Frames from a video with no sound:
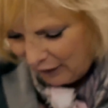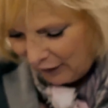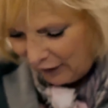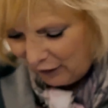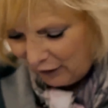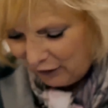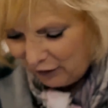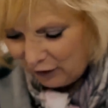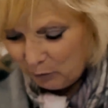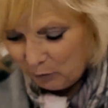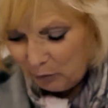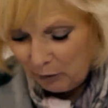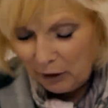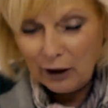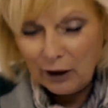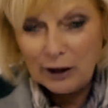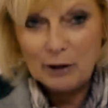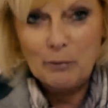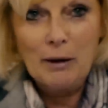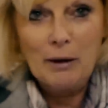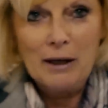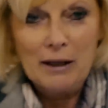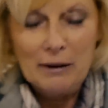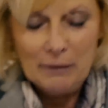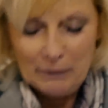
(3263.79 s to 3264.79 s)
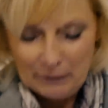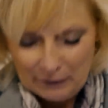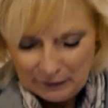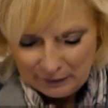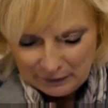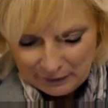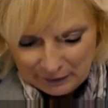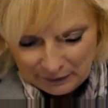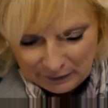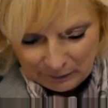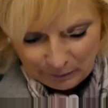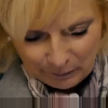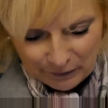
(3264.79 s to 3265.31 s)
He said, blimey.
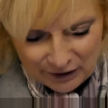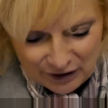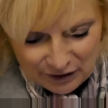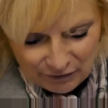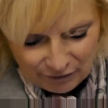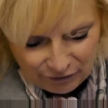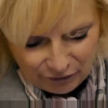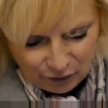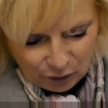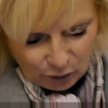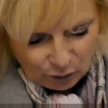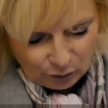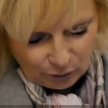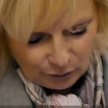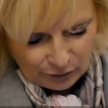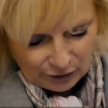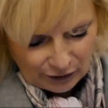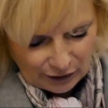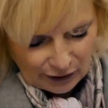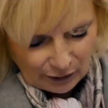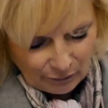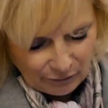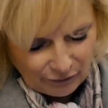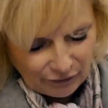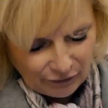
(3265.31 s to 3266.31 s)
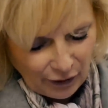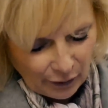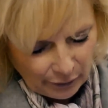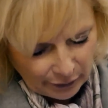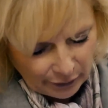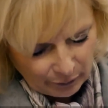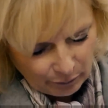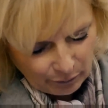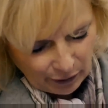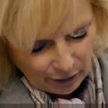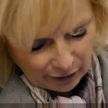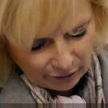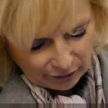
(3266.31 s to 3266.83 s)
Misinformed. I'm very
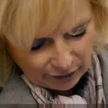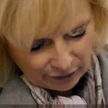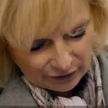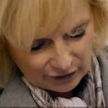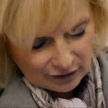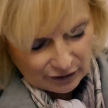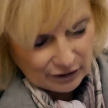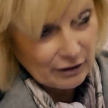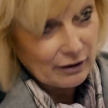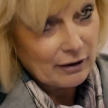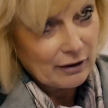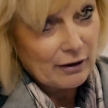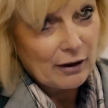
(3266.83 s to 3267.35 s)
embarrassed.